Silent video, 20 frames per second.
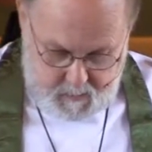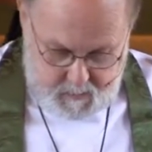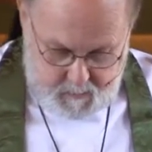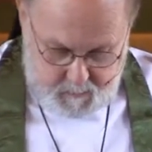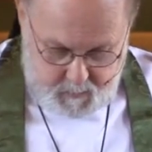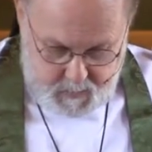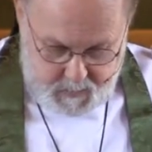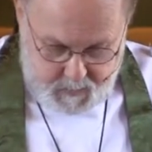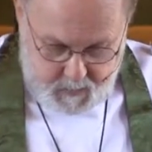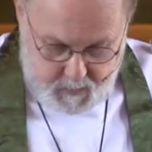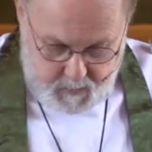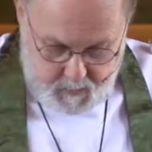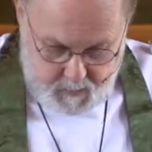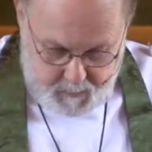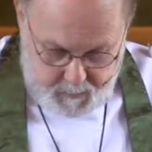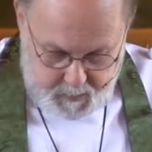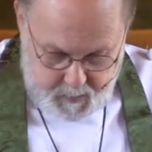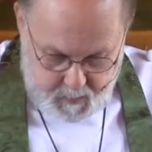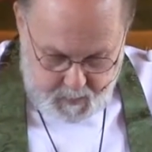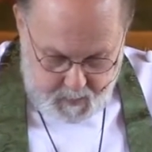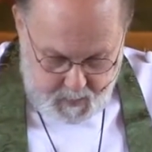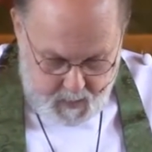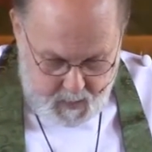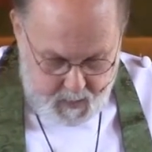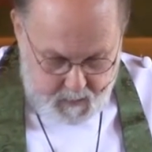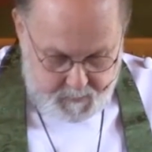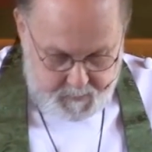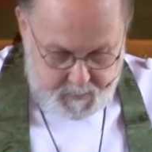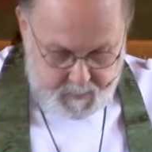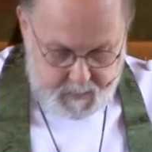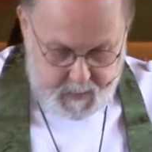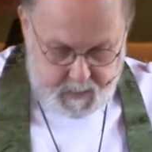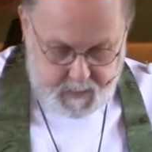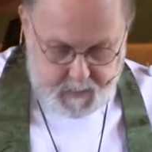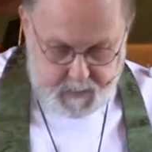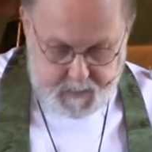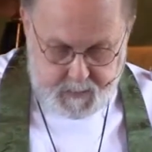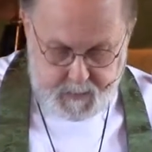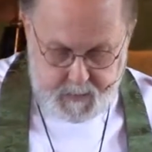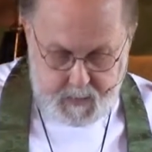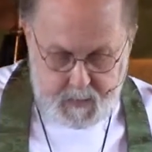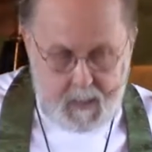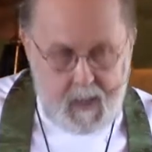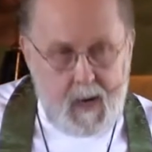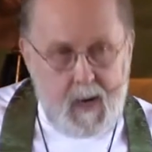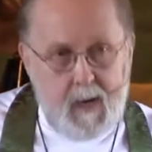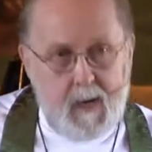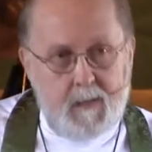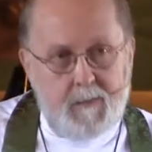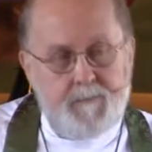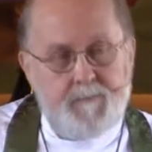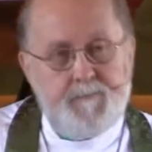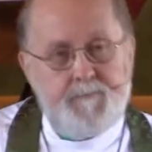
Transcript: Blessed are the pure in heart, for they shall see God.